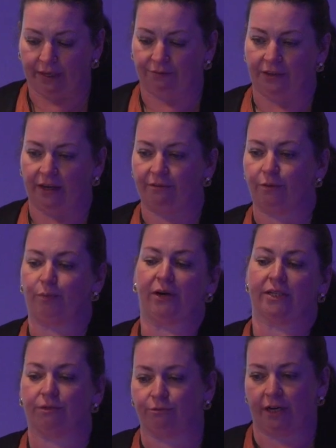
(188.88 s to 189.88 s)
have the
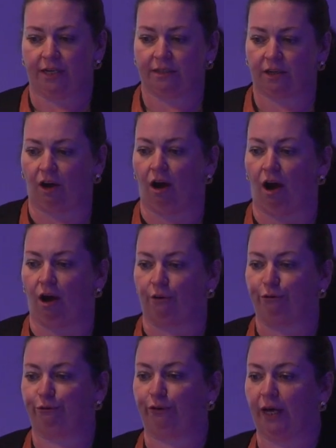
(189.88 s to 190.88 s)
ever-present risk
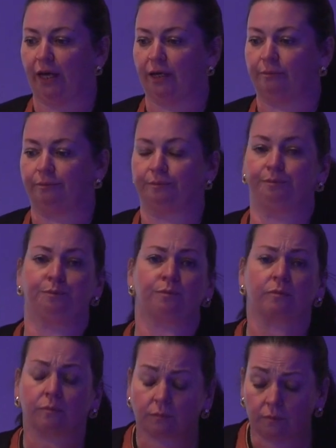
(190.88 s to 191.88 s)
of
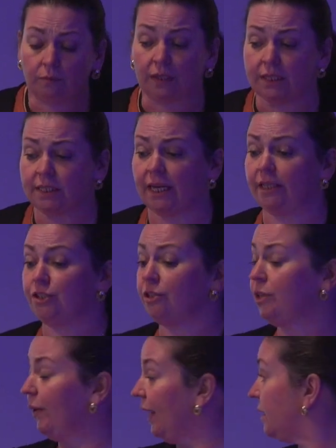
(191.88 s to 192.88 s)
danger
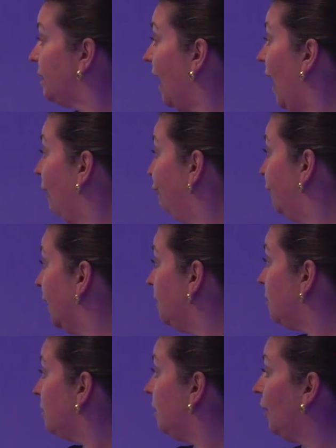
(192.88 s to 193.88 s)
to our staff,
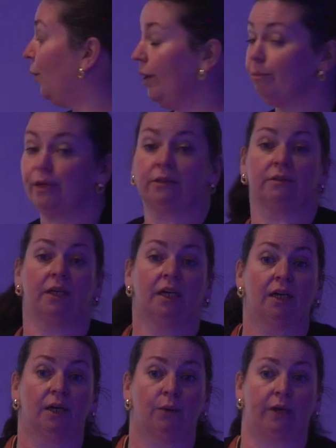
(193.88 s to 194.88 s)
danger to the equipment,
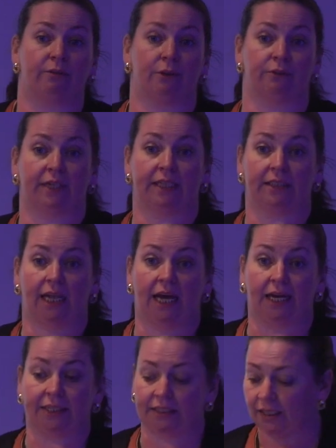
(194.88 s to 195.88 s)
we have overhead
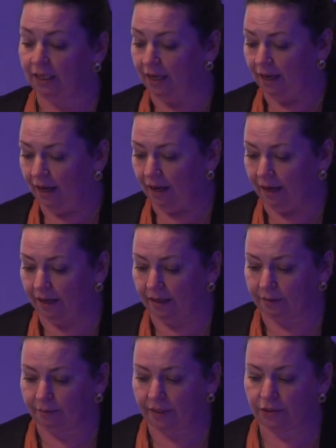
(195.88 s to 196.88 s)
line.
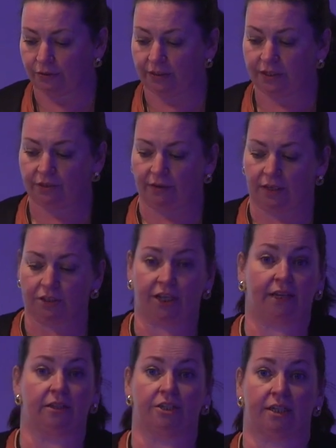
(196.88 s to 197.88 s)
So these are all
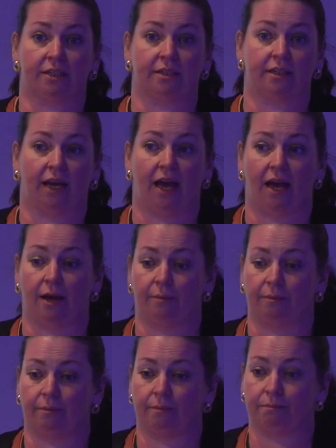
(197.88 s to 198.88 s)
challenges,
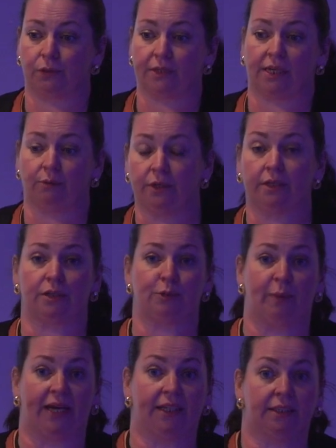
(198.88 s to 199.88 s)
but our
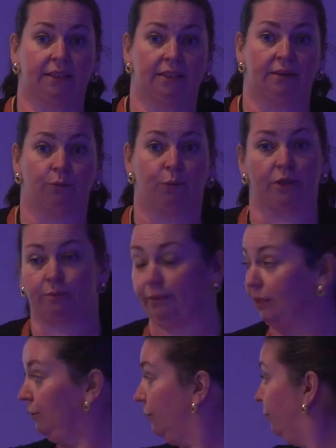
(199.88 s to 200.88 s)
workspace was
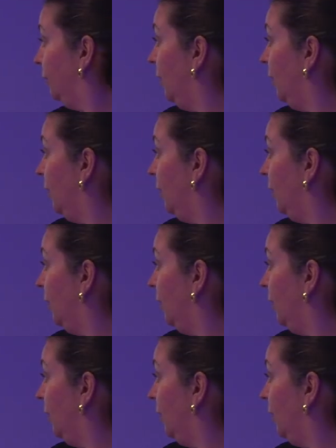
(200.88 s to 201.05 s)
built for